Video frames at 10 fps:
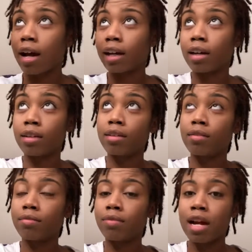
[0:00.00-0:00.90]
Like, it
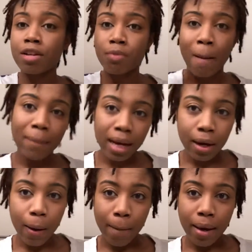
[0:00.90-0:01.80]
flashes my
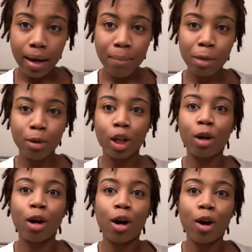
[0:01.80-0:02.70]
makeup and it makes me
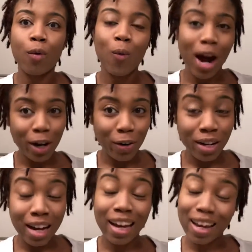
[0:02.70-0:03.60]
look whiter than I